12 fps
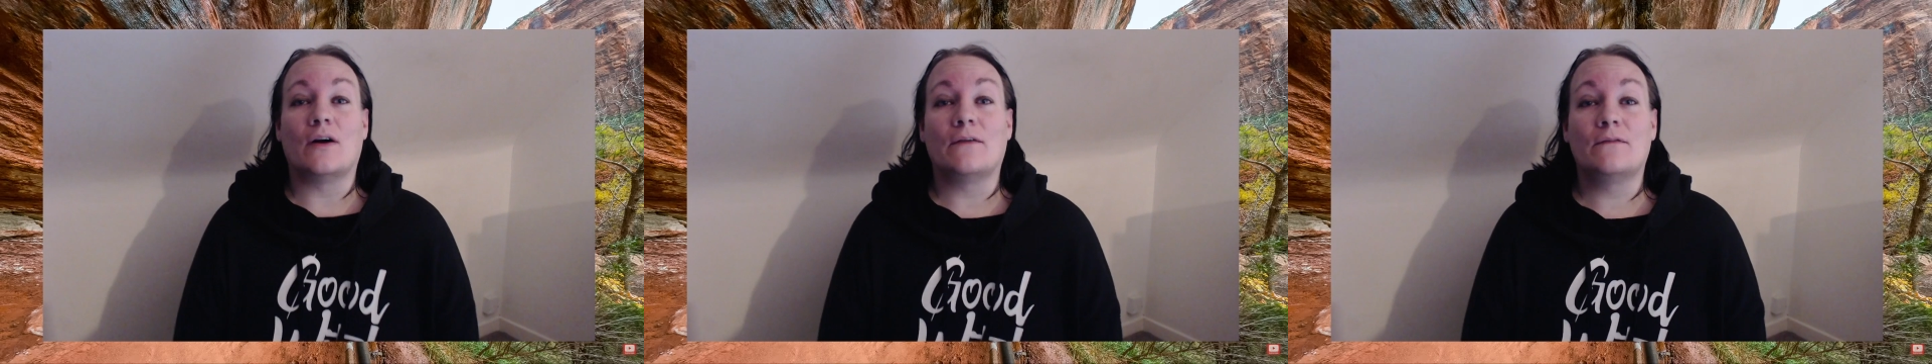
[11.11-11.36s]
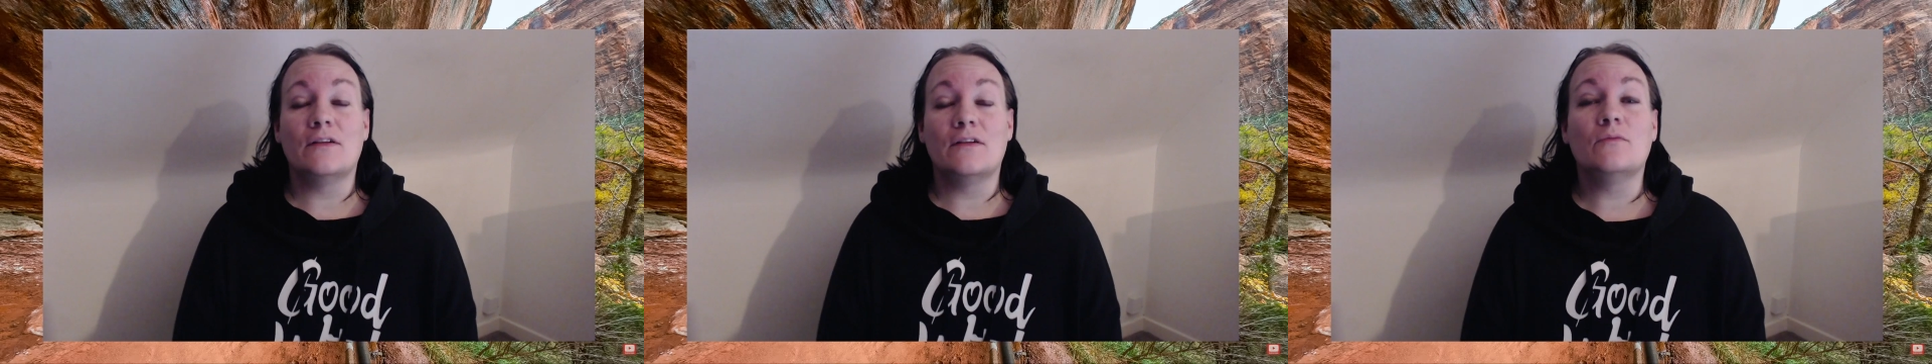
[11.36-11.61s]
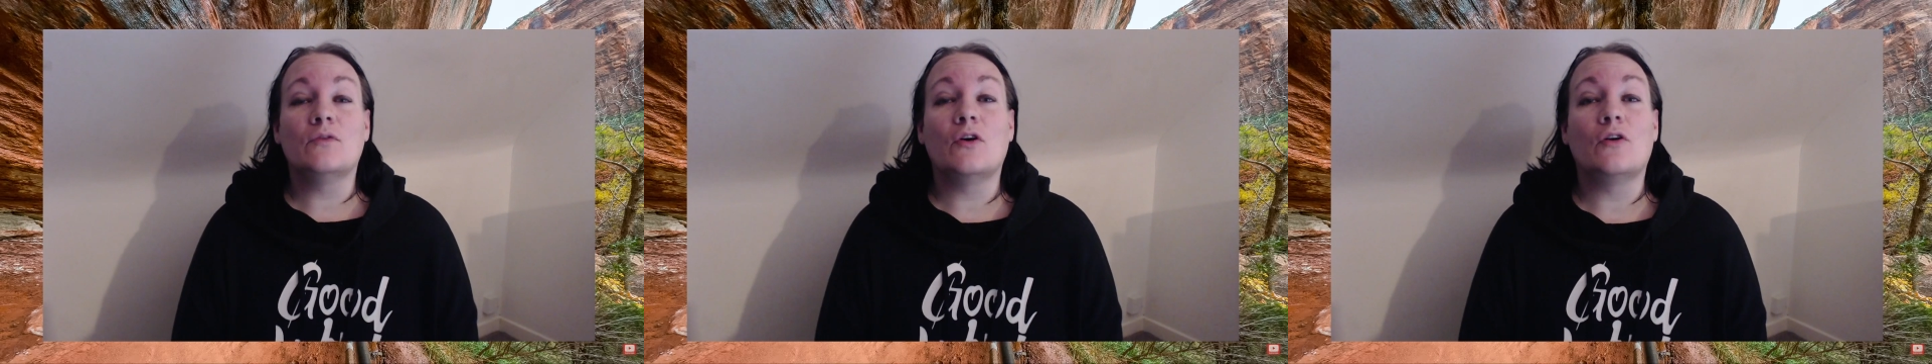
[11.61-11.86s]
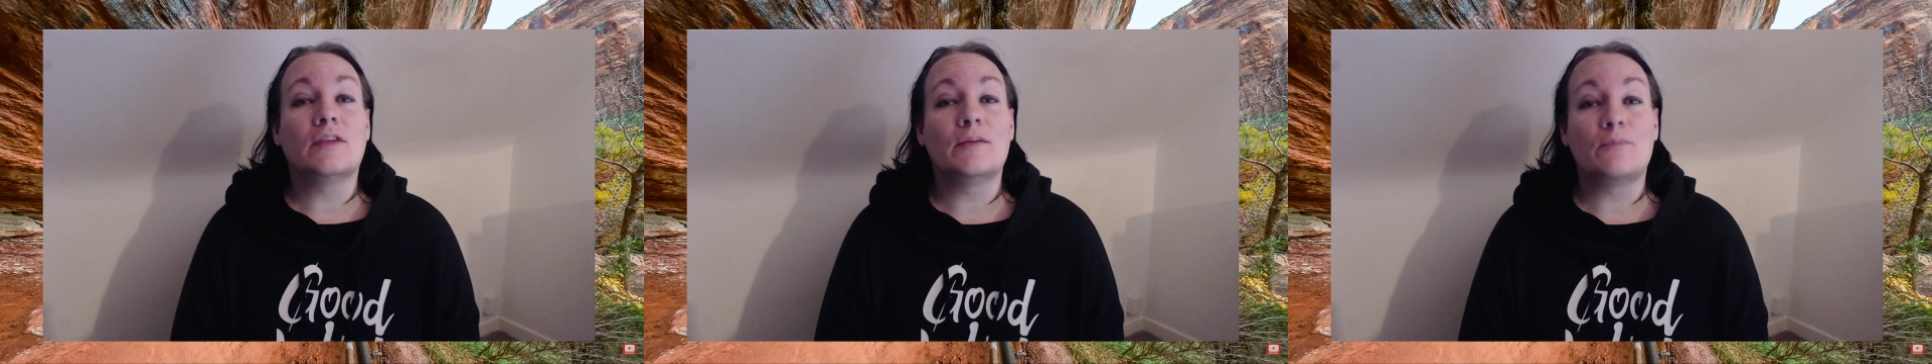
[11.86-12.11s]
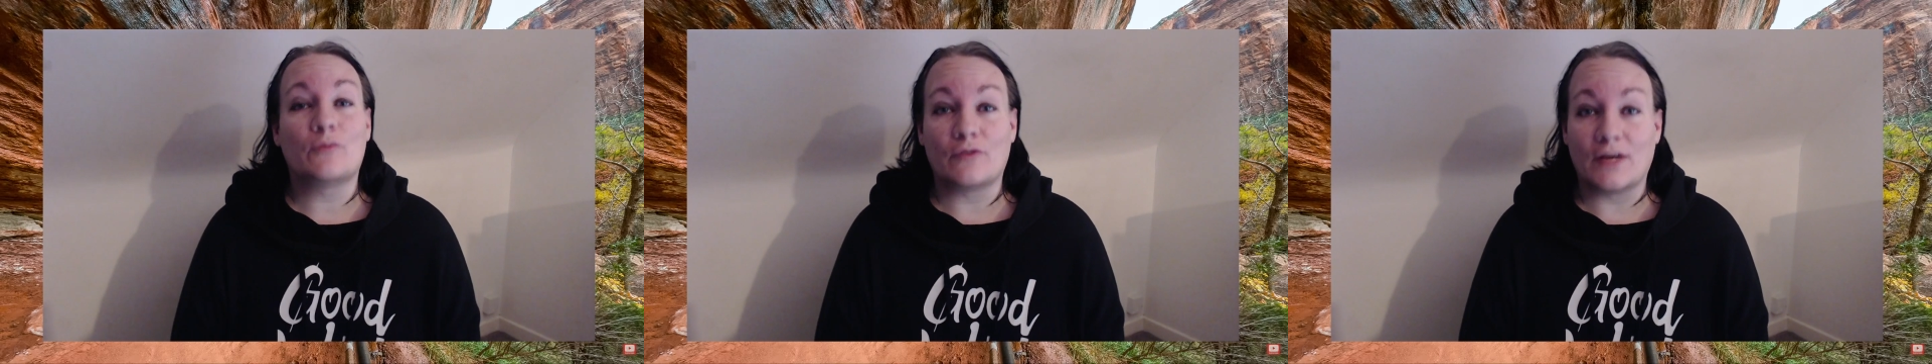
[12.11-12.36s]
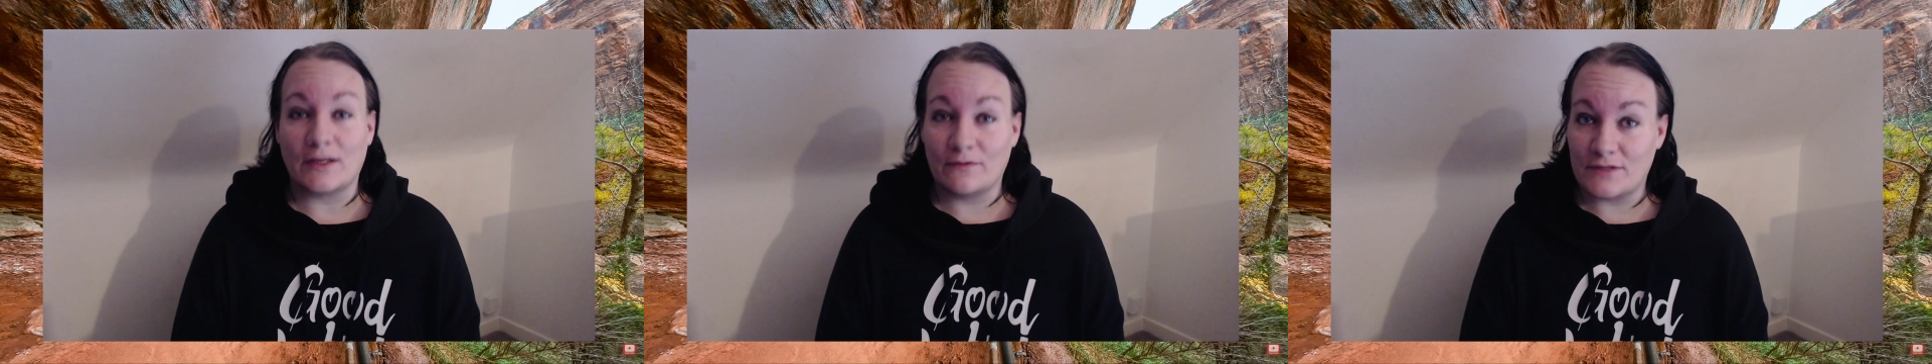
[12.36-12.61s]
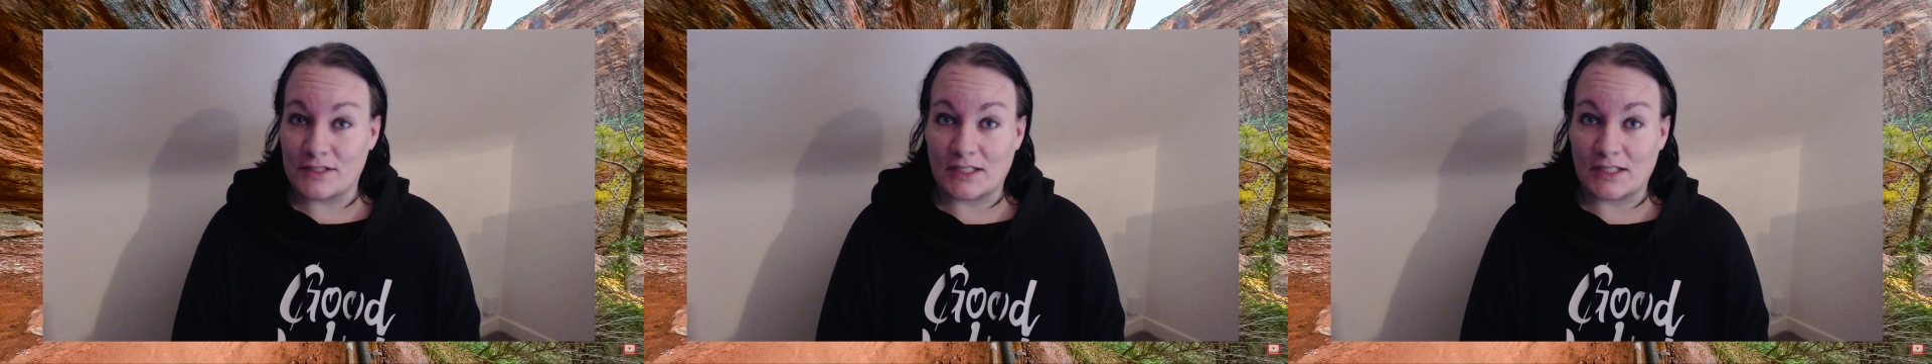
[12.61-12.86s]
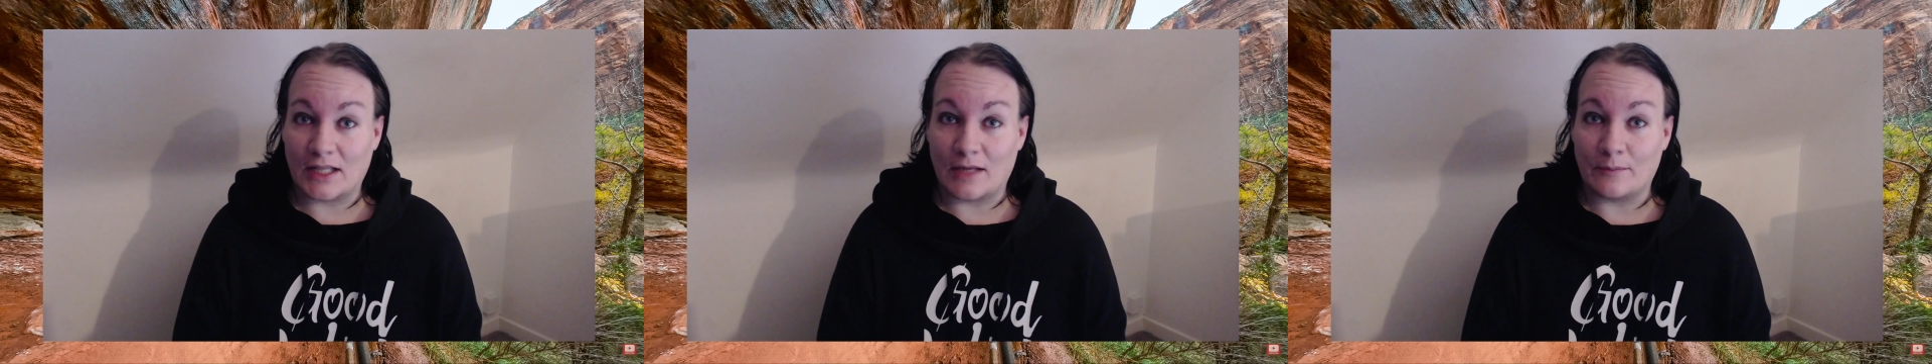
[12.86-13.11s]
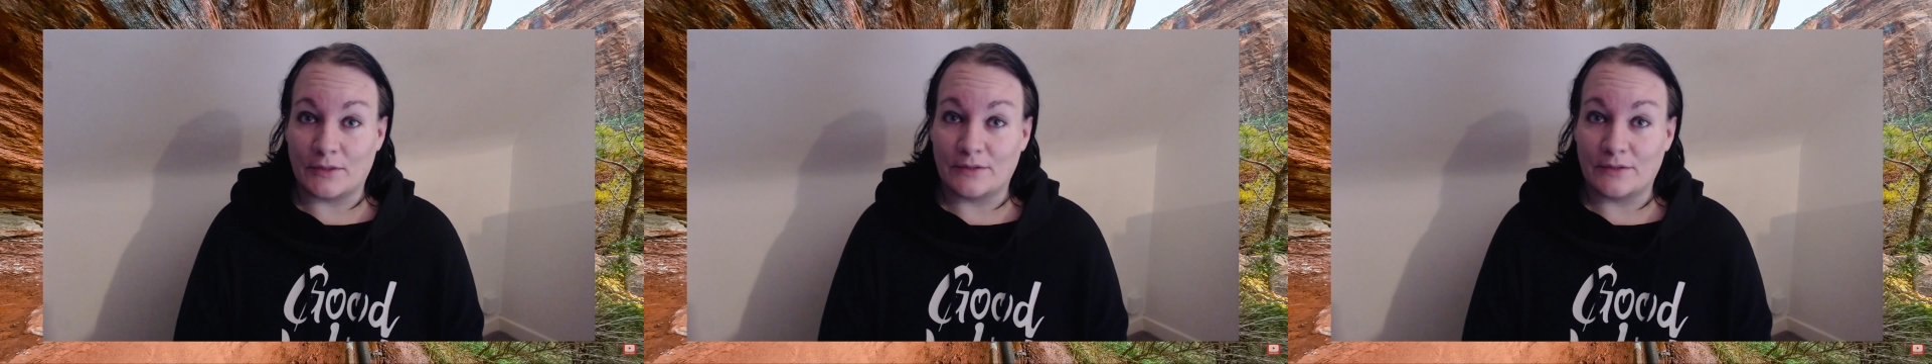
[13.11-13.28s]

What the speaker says: a film called The Breakfast Club.